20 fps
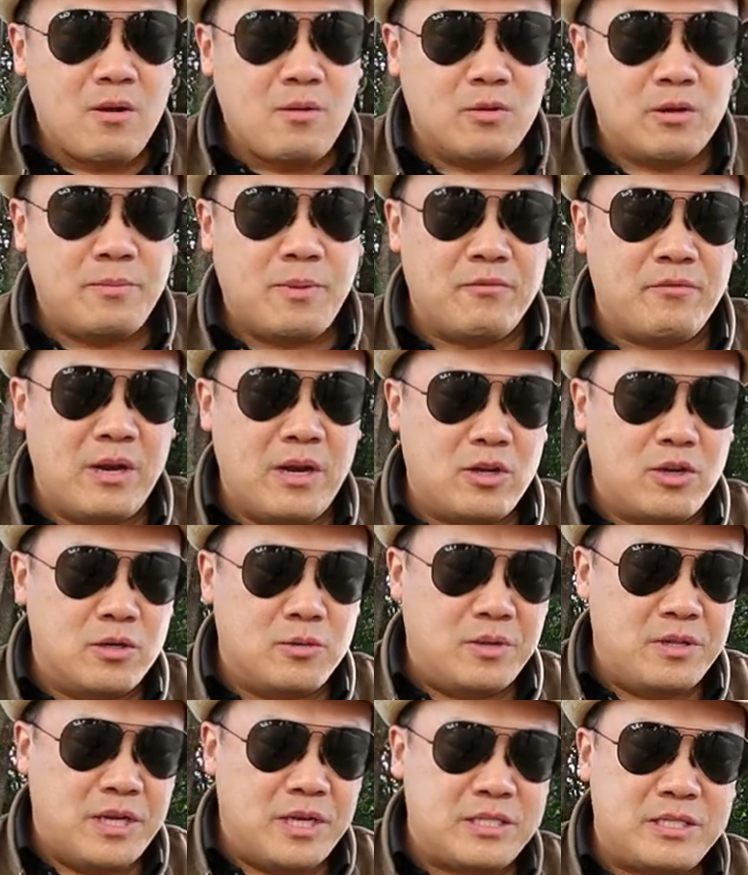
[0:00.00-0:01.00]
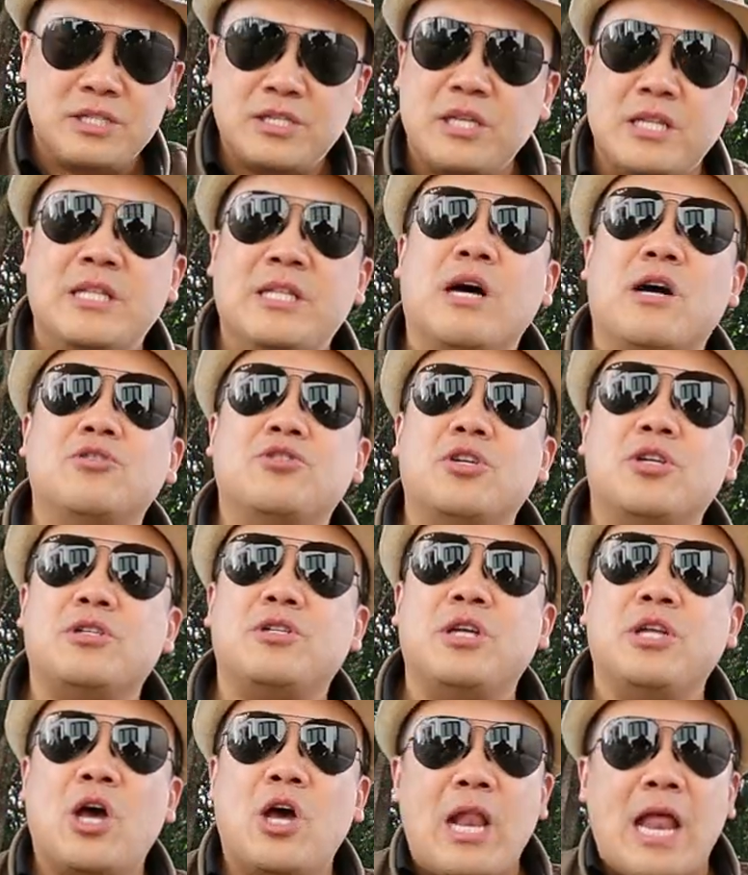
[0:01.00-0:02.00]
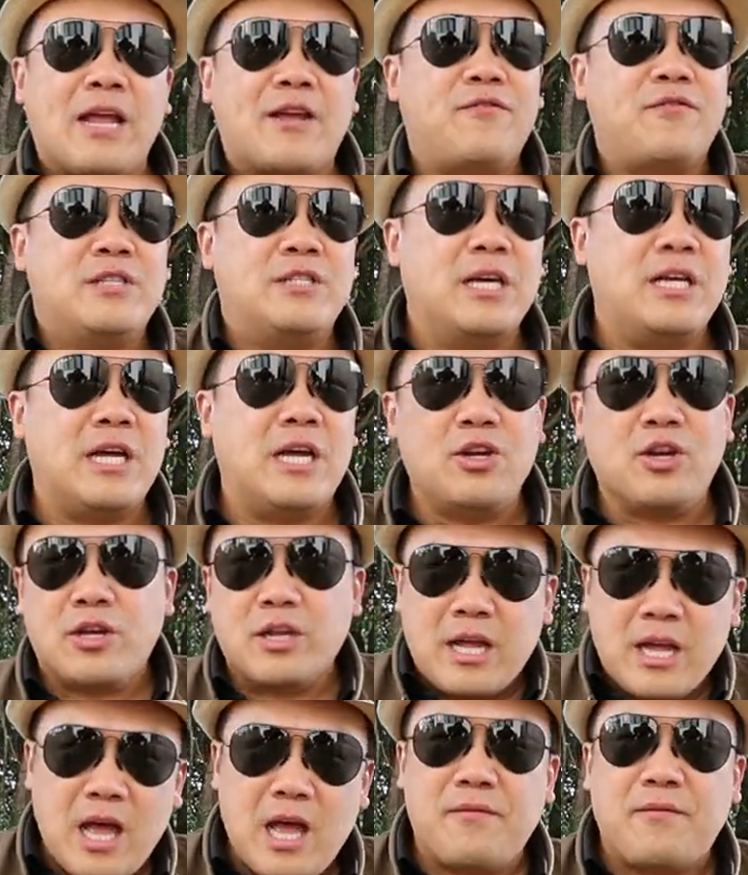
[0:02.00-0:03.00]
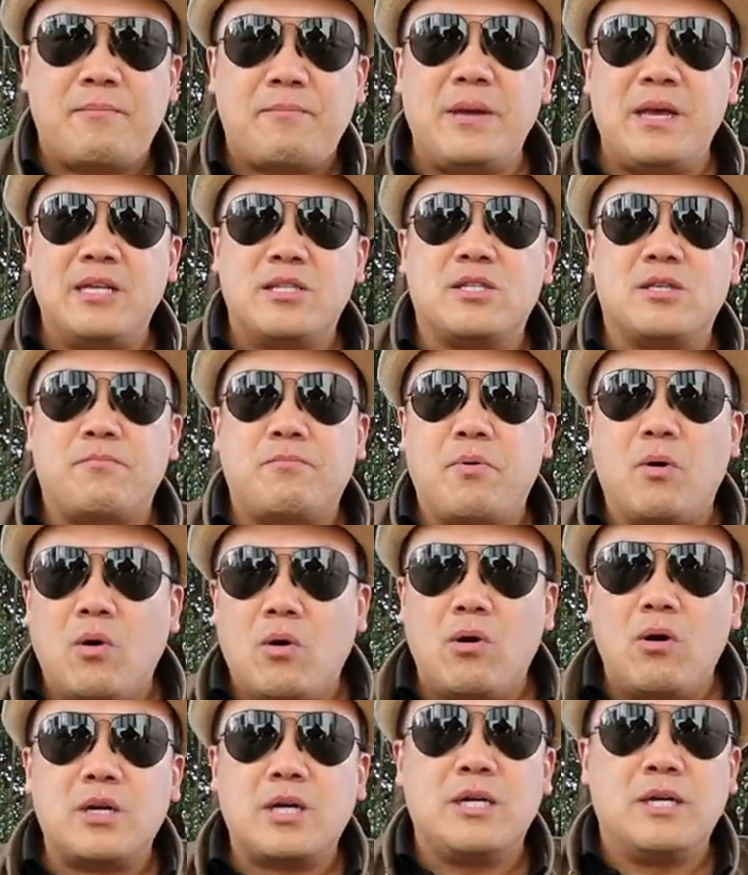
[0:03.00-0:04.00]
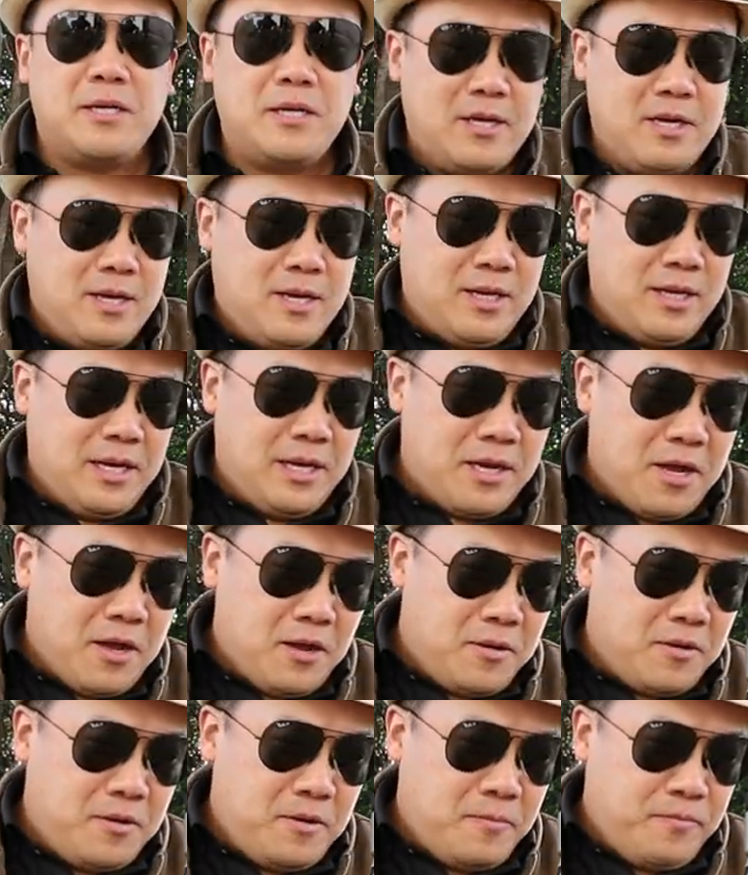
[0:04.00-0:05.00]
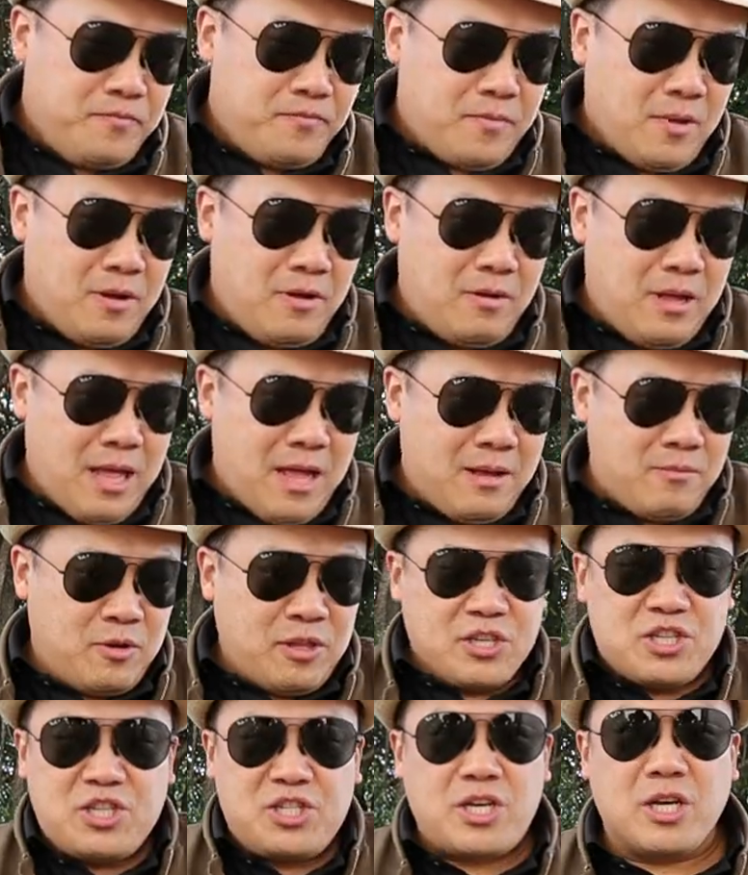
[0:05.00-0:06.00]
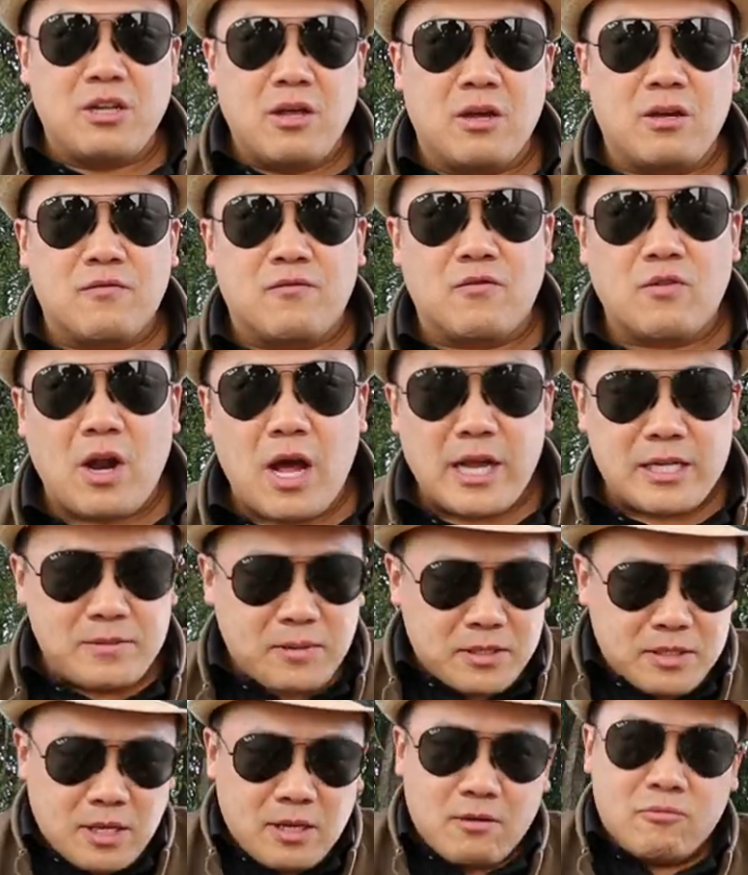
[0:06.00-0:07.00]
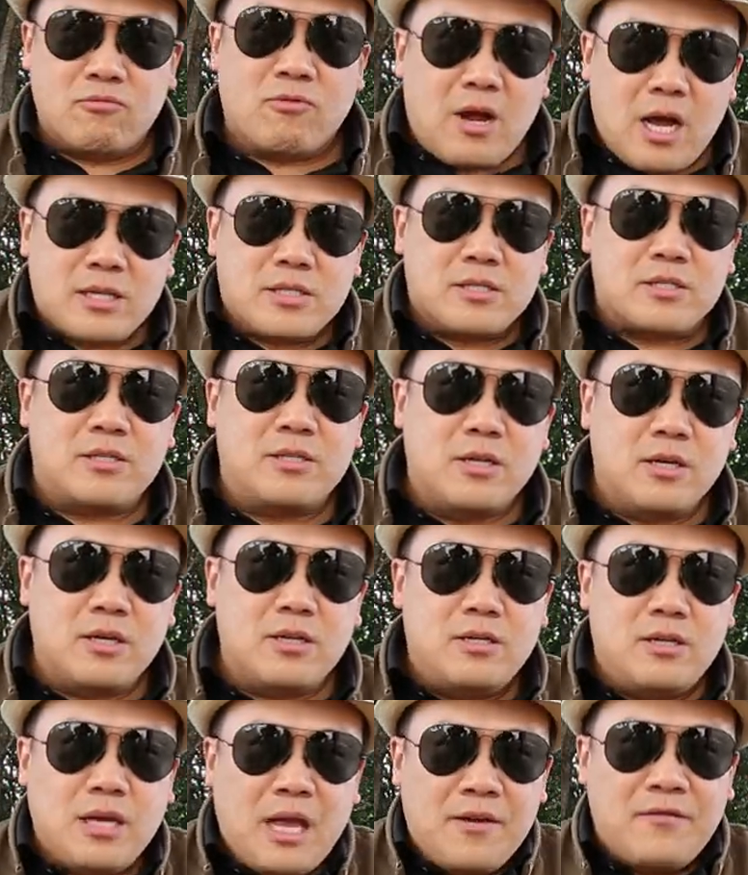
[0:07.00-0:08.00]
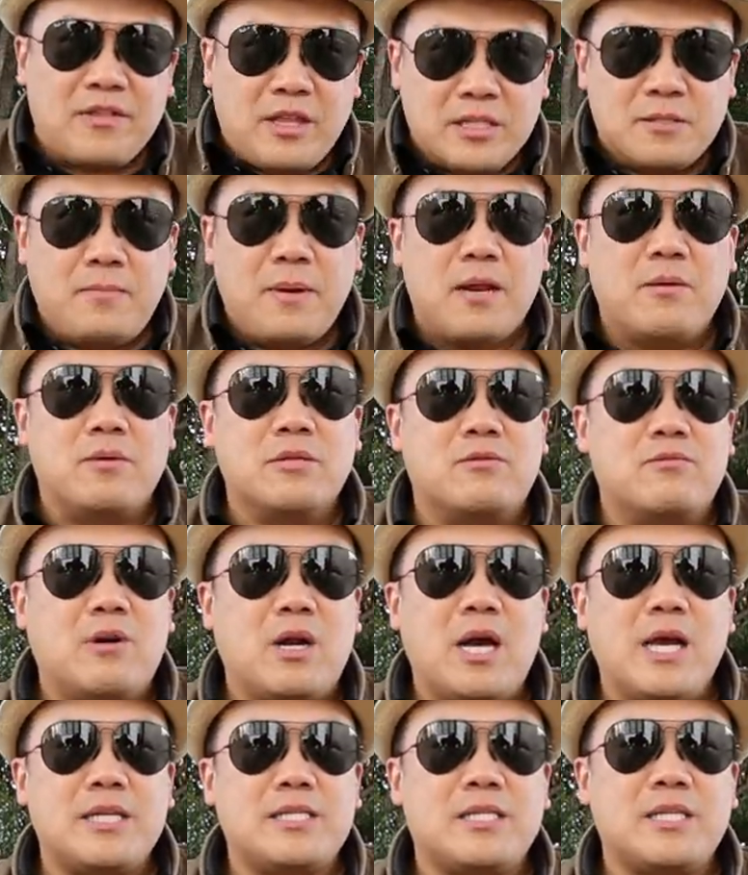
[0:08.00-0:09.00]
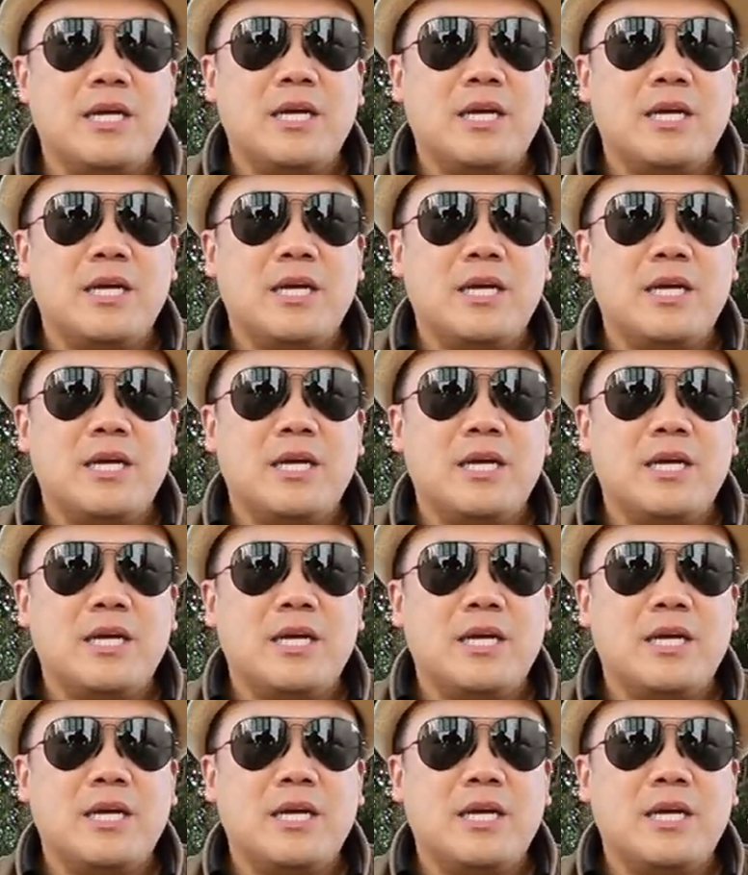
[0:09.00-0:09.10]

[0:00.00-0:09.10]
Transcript: would be really good with this. It's indulgent, you know, like for dinner you can have a piece of pork, you know, uh, with a shitload of rice because like rice is good, everything's better with rice.